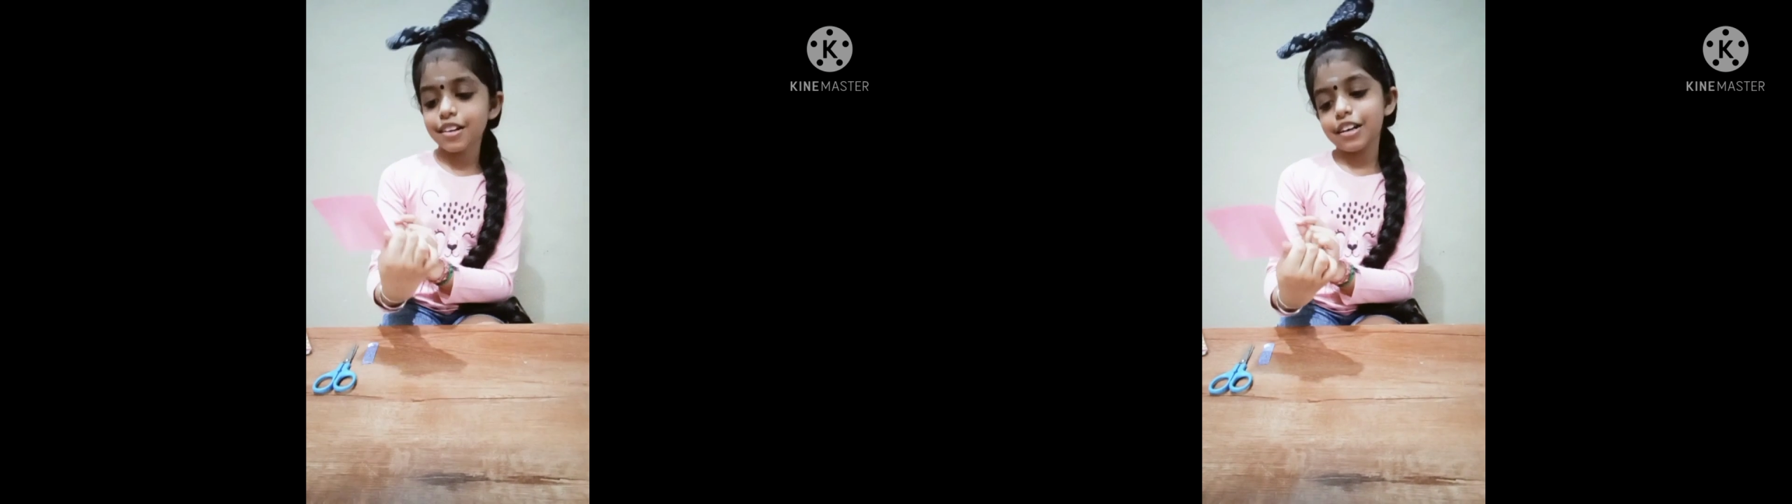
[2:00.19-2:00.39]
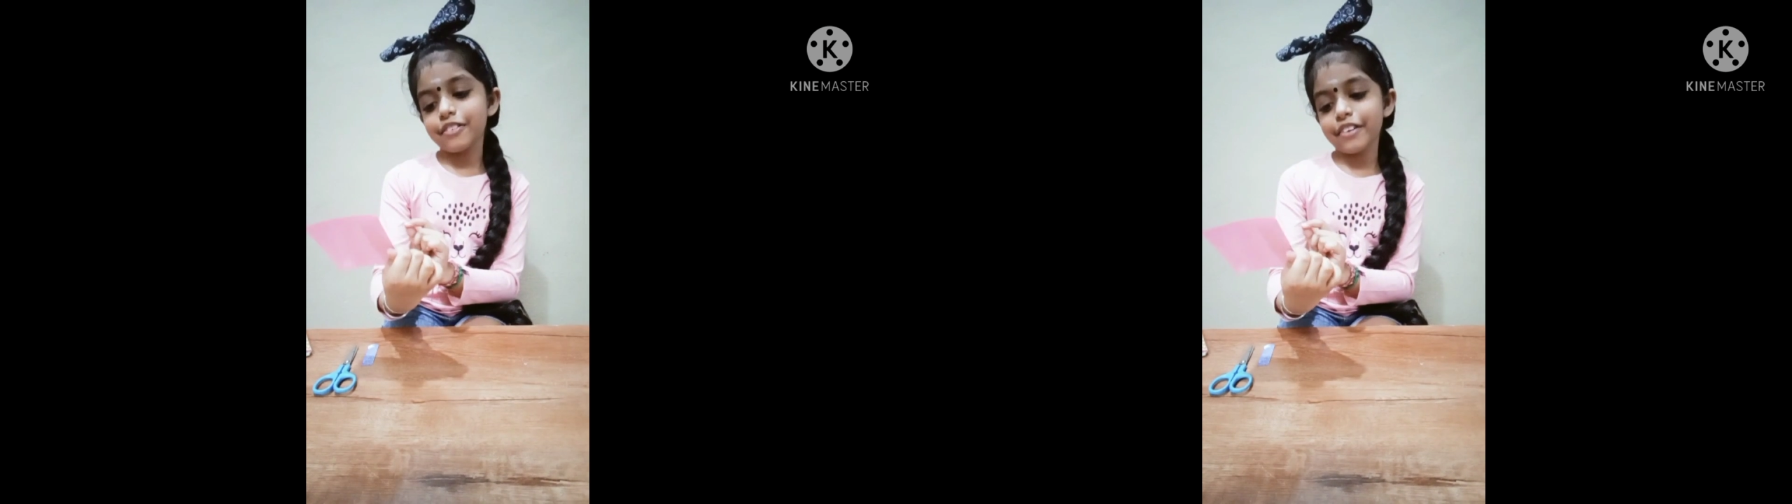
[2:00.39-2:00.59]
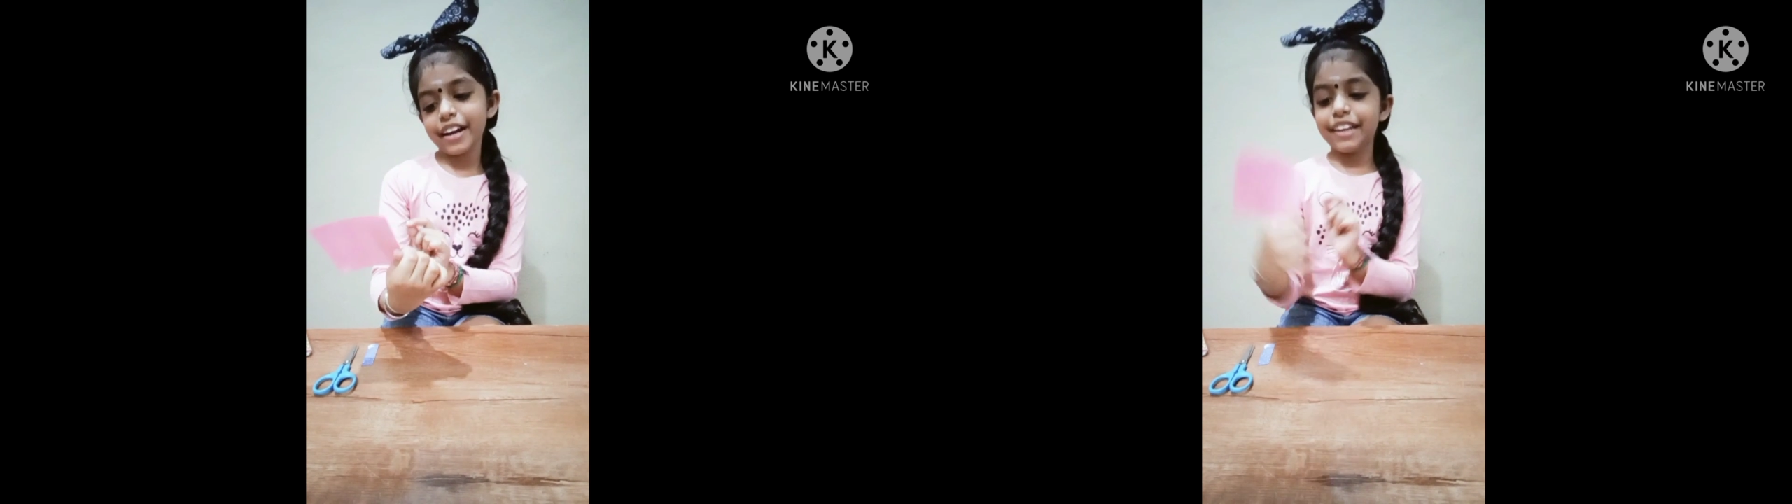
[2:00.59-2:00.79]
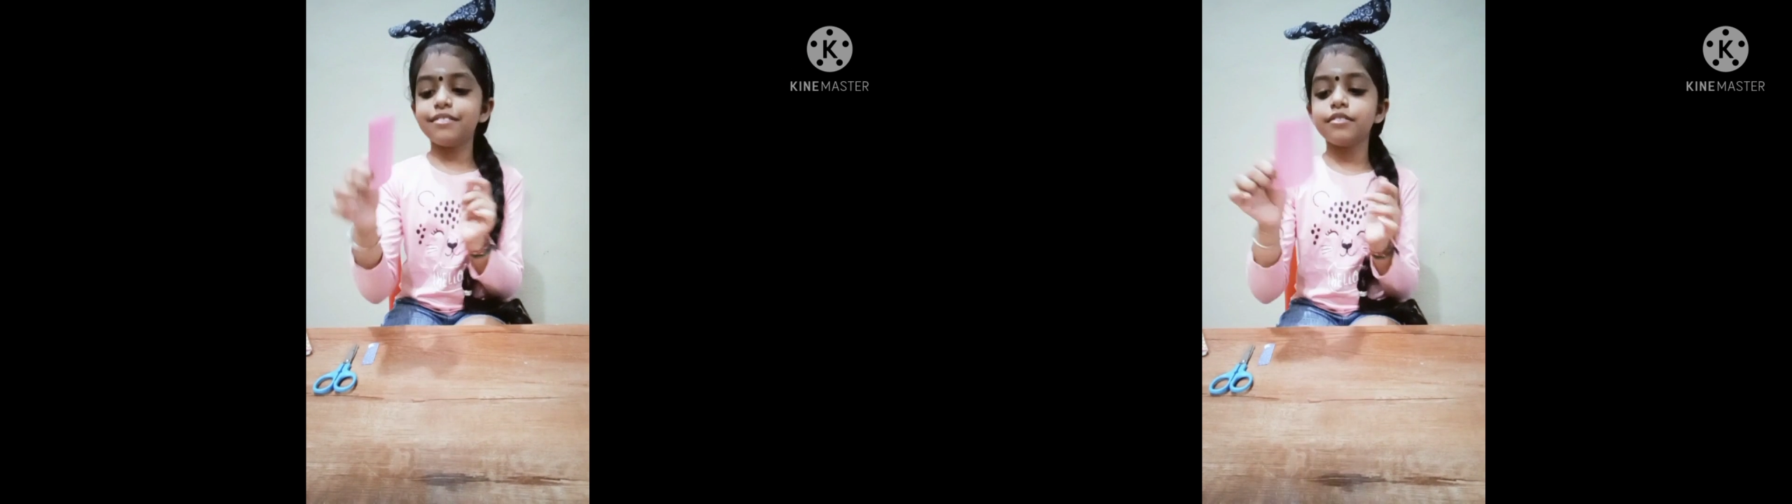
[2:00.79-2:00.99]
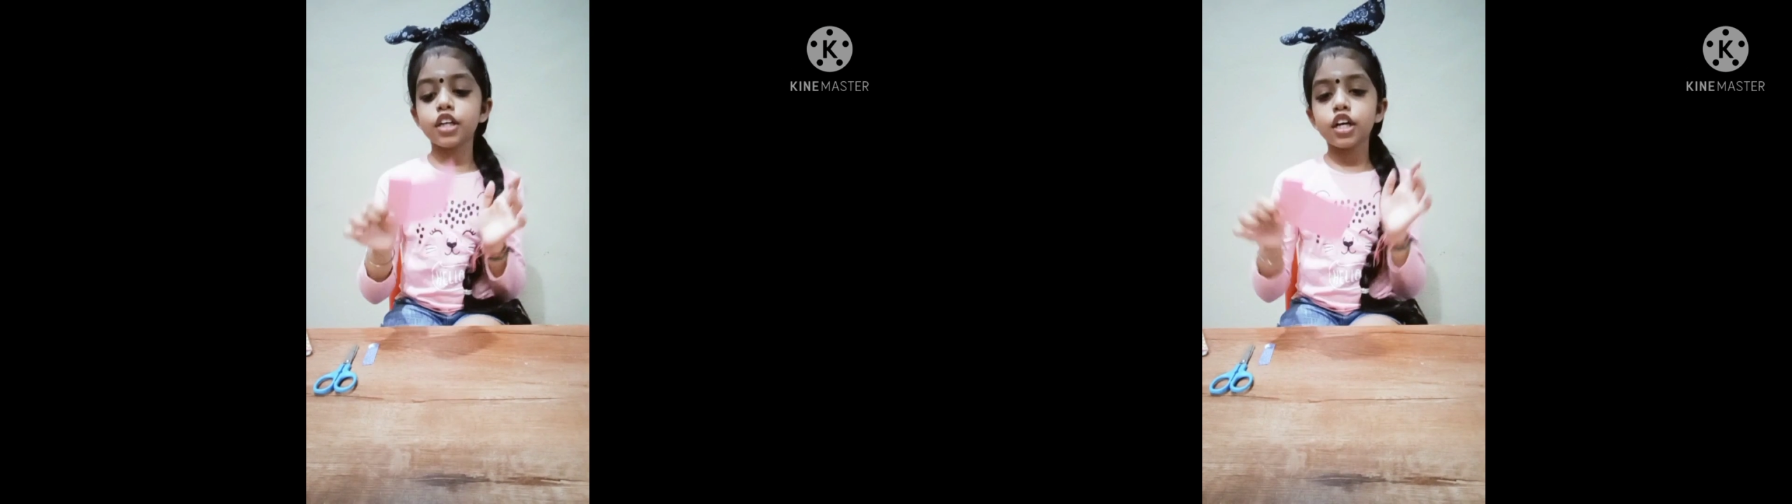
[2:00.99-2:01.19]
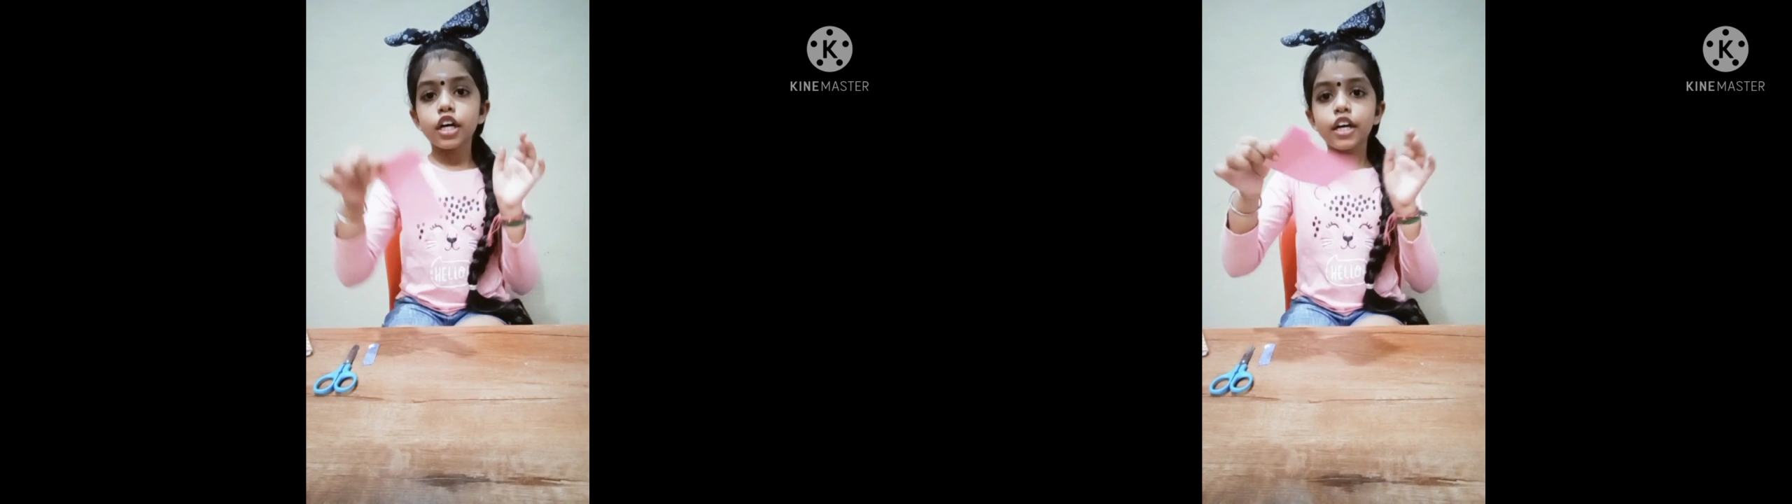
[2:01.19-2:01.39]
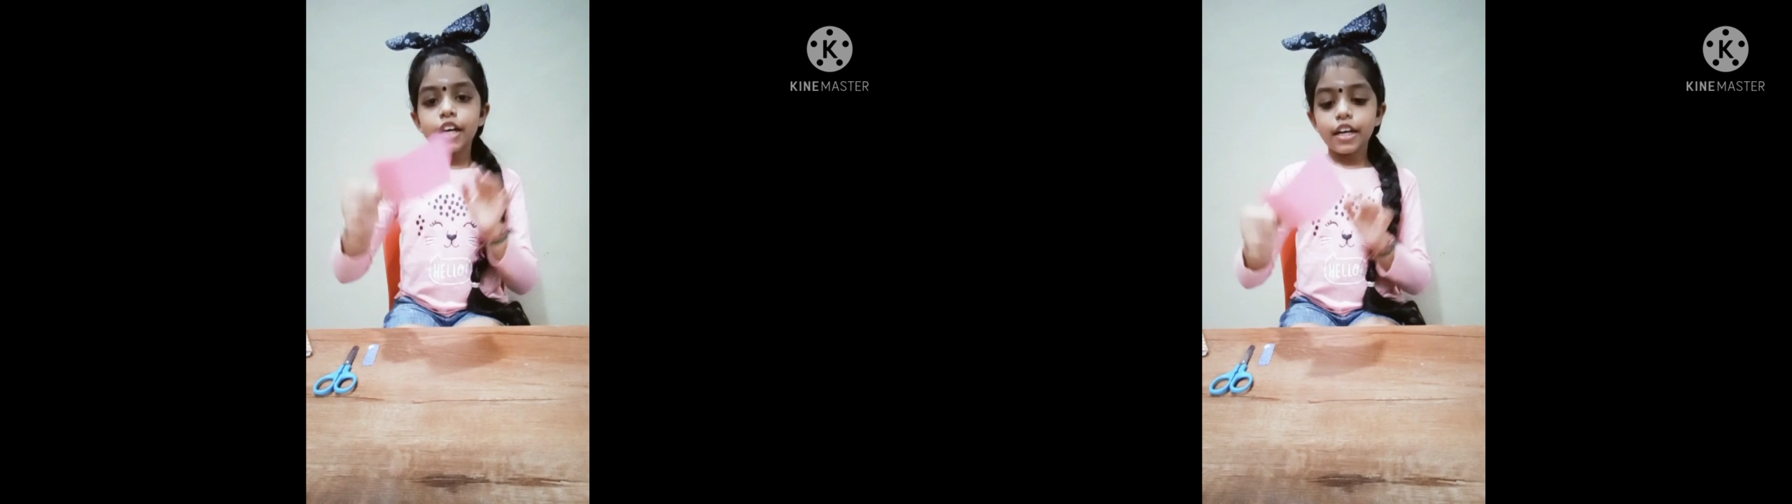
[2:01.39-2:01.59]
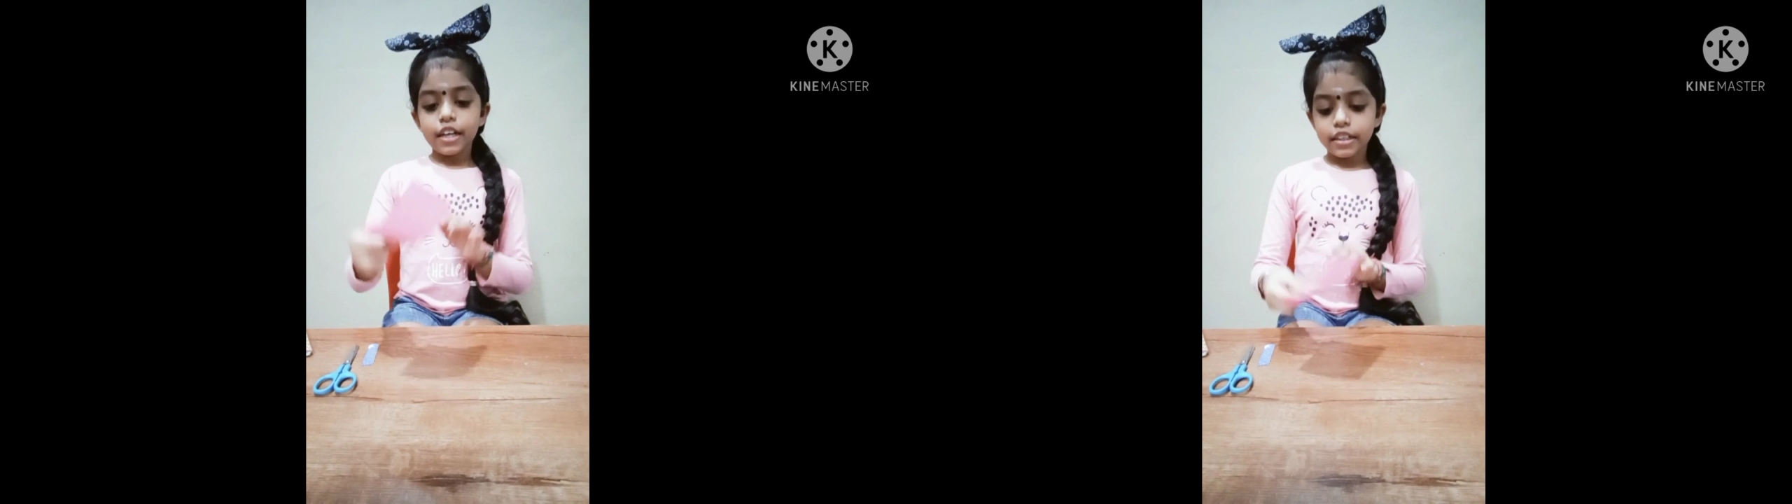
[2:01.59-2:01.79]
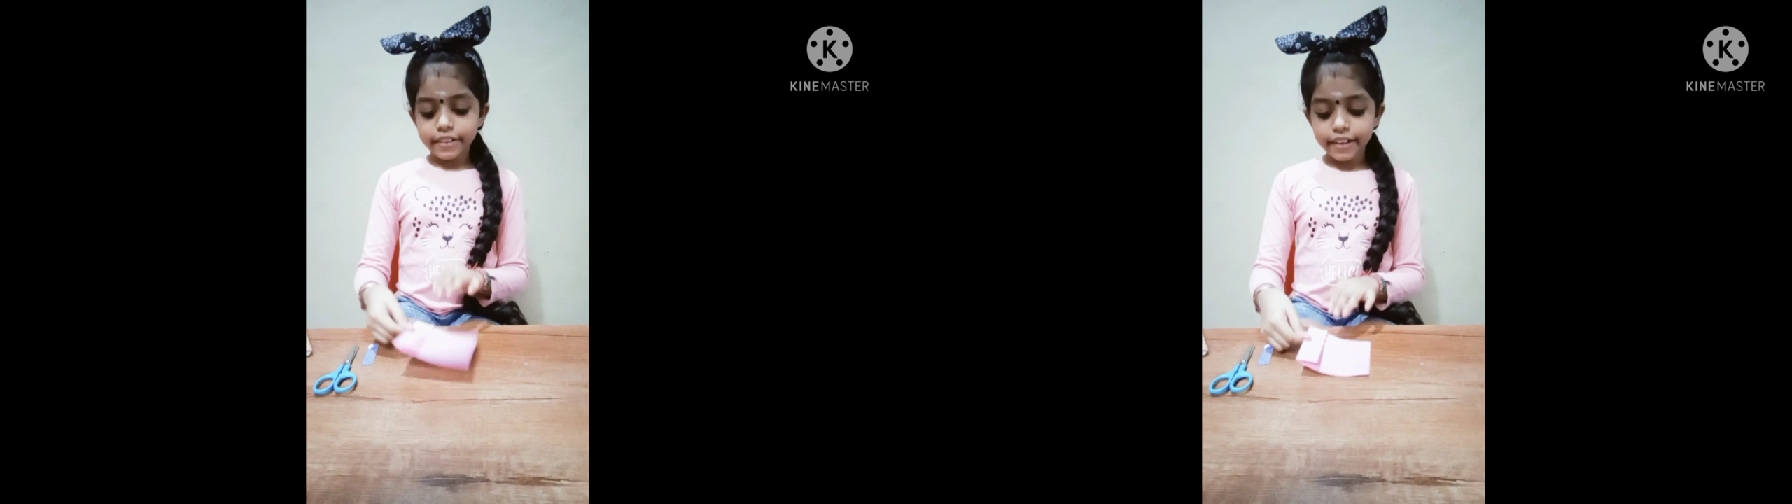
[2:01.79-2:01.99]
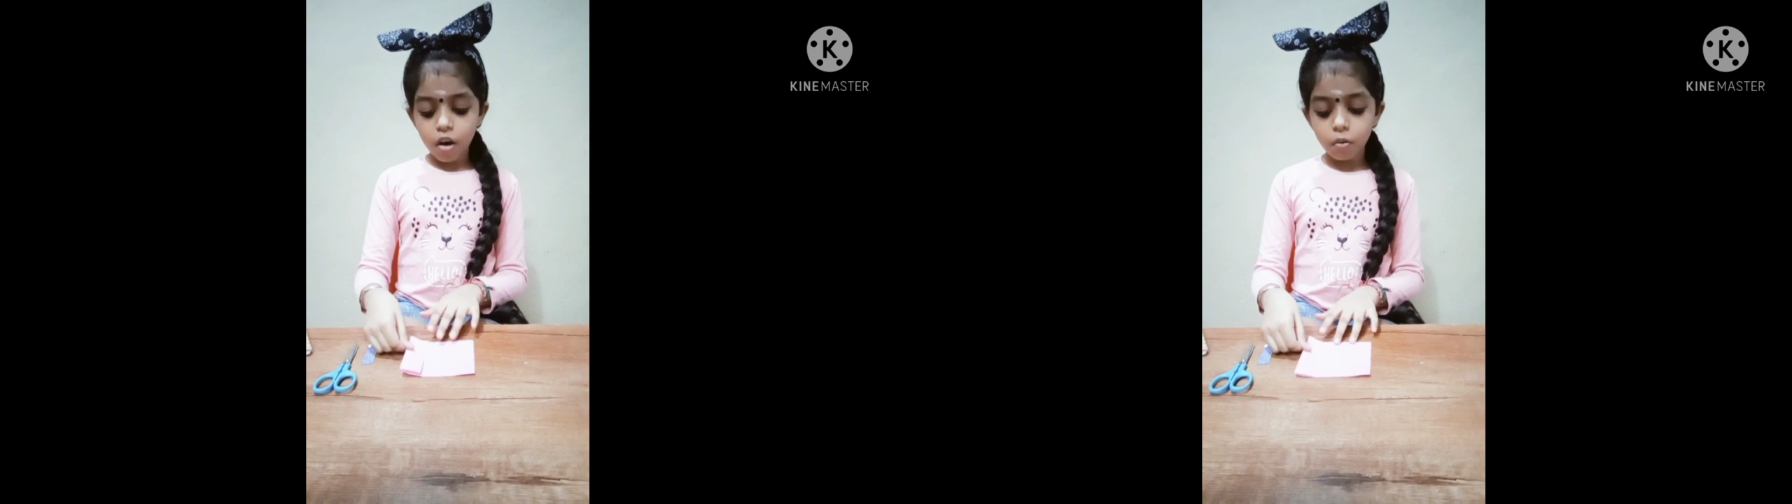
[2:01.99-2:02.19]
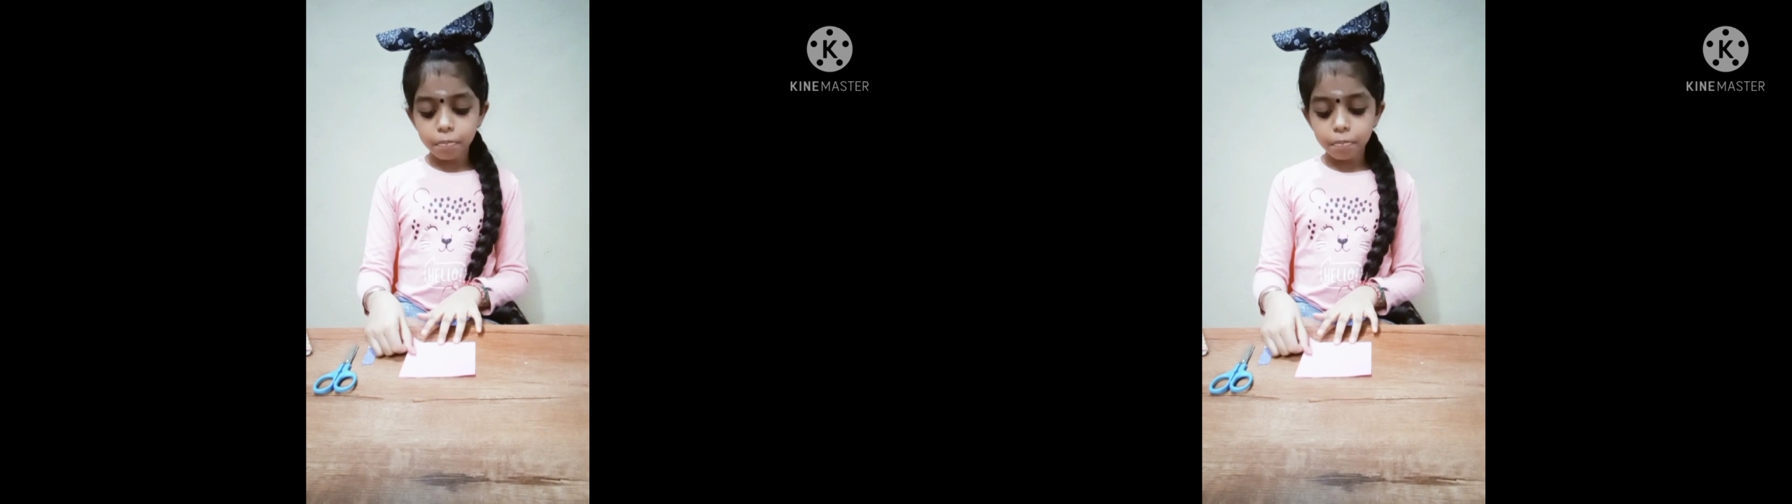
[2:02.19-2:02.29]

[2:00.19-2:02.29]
Great. Now,